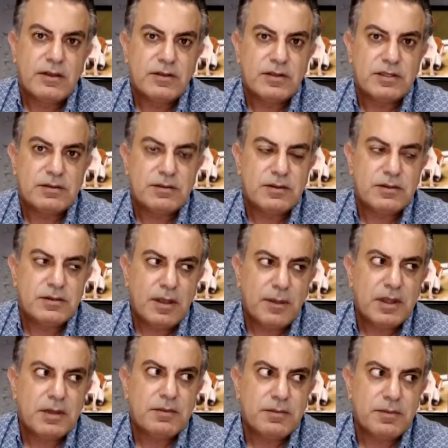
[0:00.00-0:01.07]
to some
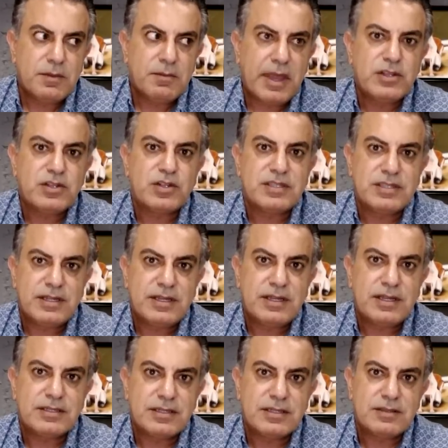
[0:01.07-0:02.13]
of the, the, major
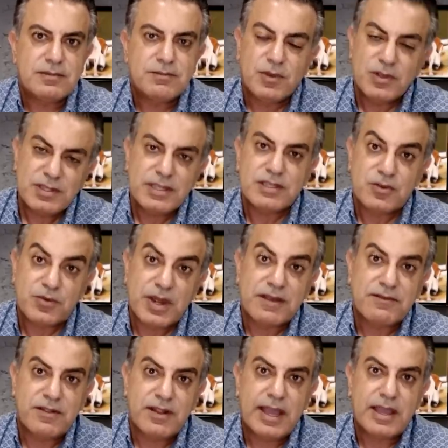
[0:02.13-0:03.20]
cities, it's mostly a direct
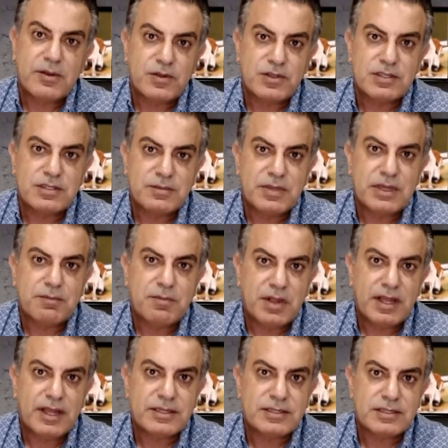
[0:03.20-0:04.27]
flight, which is a big
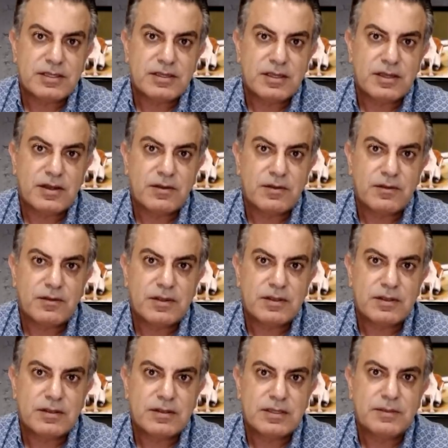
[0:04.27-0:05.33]
plus. You know,
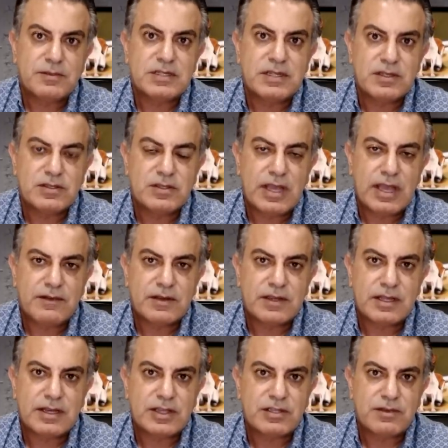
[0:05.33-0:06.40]
some cities you have a
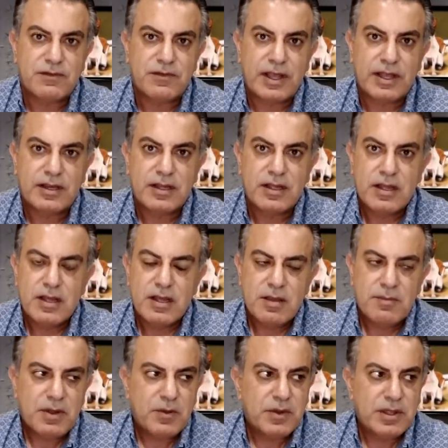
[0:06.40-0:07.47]
connection flight,
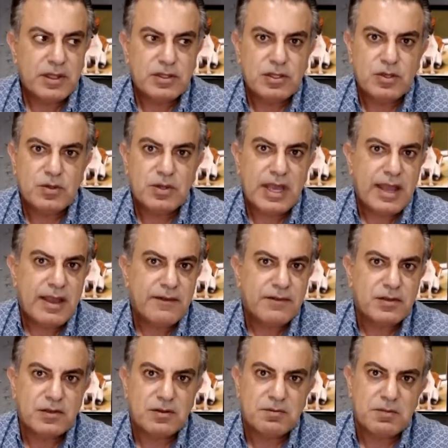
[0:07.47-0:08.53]
but within two and a half
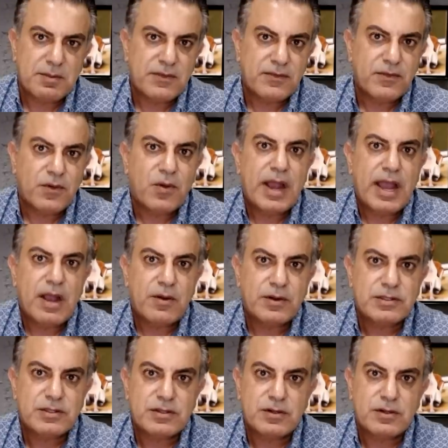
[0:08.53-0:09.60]
to maybe four
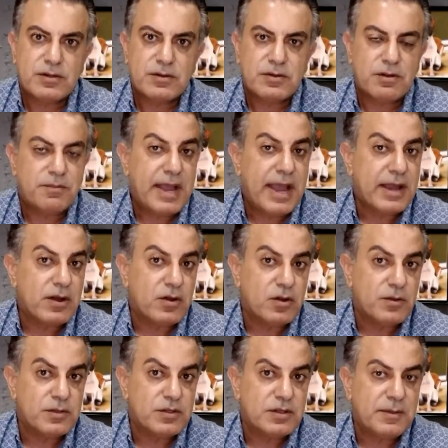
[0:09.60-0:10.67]
hours, you're you're back
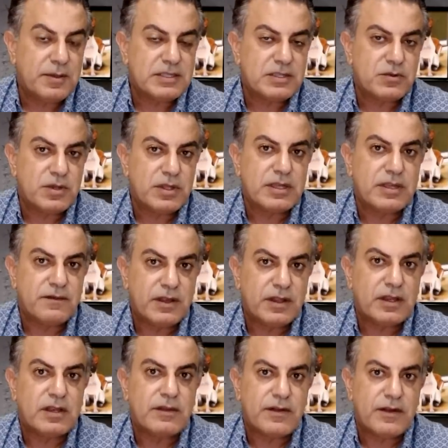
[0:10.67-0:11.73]
home. So that makes it really
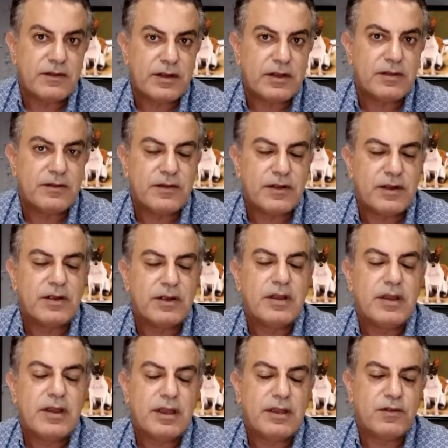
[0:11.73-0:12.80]
convenient if you ever if
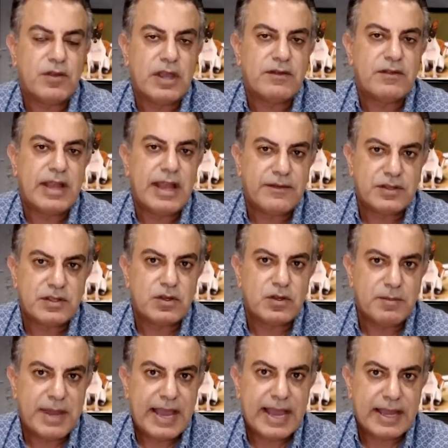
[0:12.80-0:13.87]
if you ever have to go
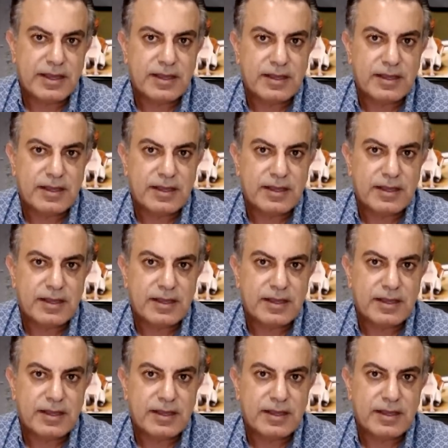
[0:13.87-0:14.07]
back.